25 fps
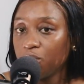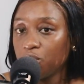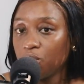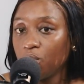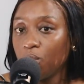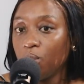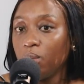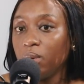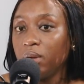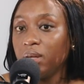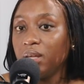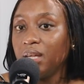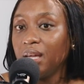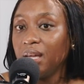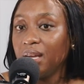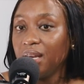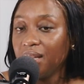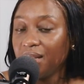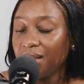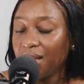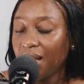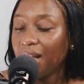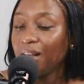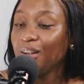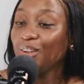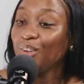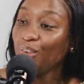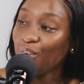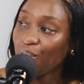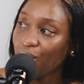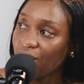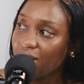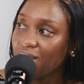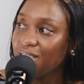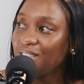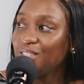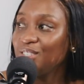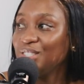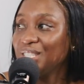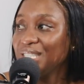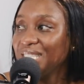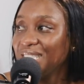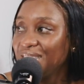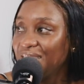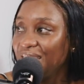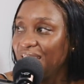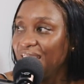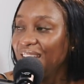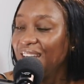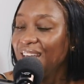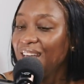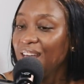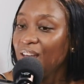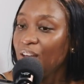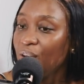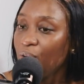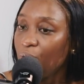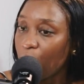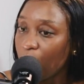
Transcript: So getting that nod to say,